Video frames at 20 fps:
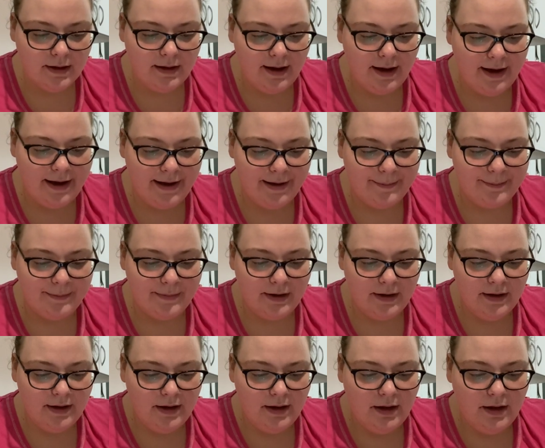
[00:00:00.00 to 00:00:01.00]

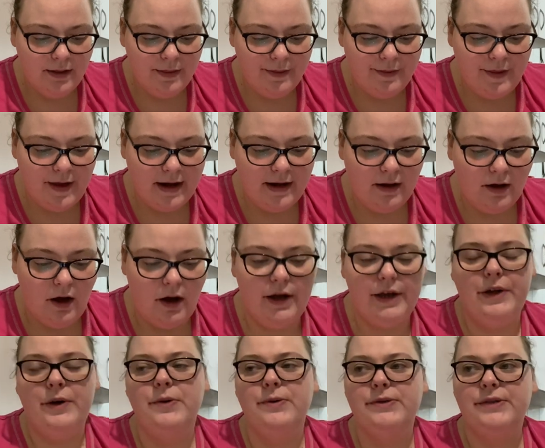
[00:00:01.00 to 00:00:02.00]
Then
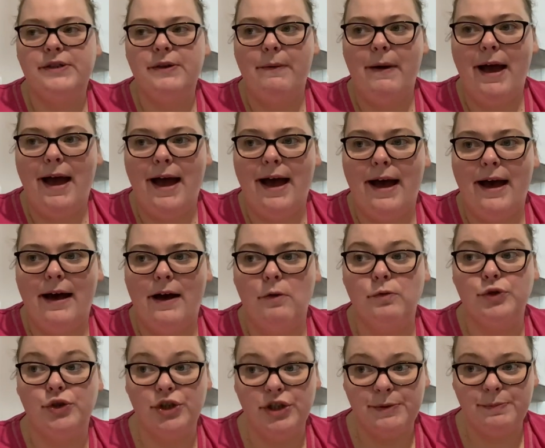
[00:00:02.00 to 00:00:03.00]
I also had, or
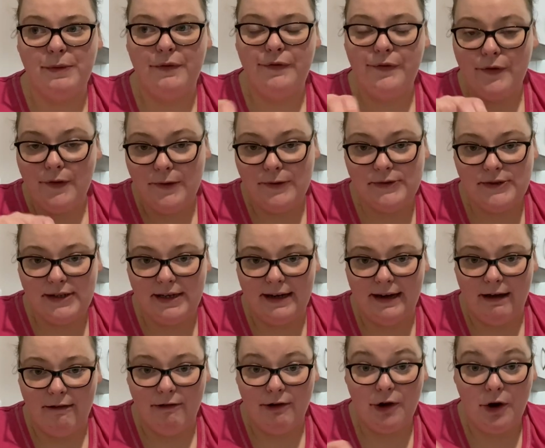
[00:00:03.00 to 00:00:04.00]
just before
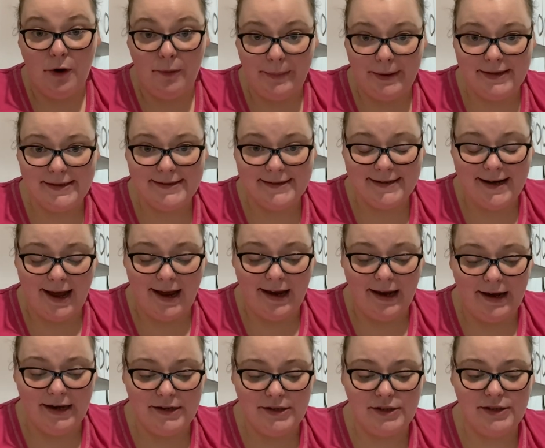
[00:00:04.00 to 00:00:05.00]
dinner, I got a bit
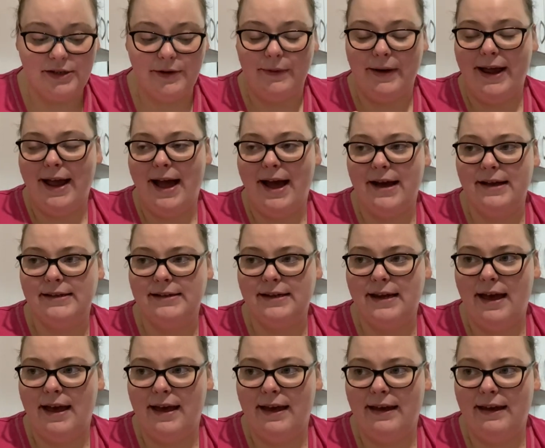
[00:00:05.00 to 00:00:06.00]
snackish, so I had
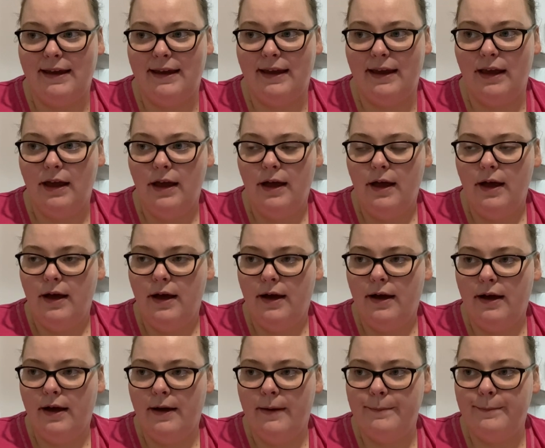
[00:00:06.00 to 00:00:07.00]
a
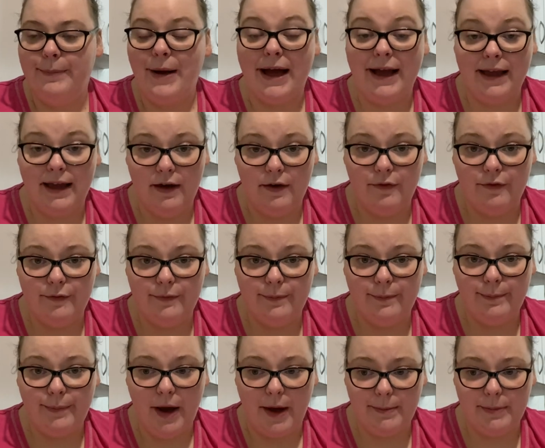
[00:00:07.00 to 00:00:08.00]
packet
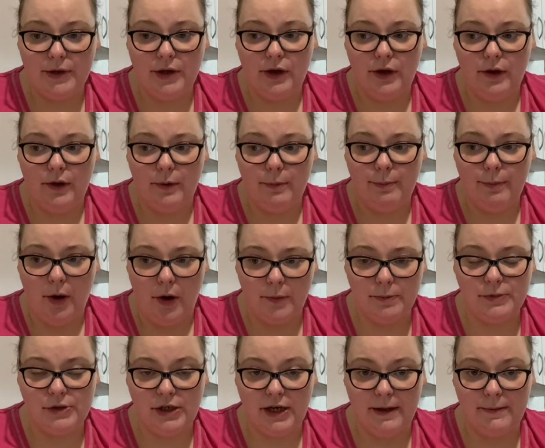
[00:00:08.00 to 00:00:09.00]
of barbecue pop
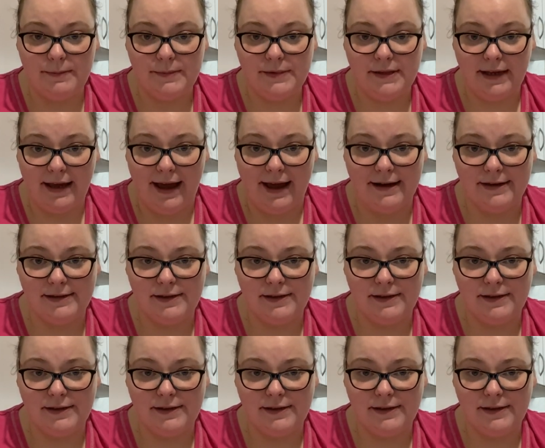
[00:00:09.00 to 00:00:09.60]
chips again.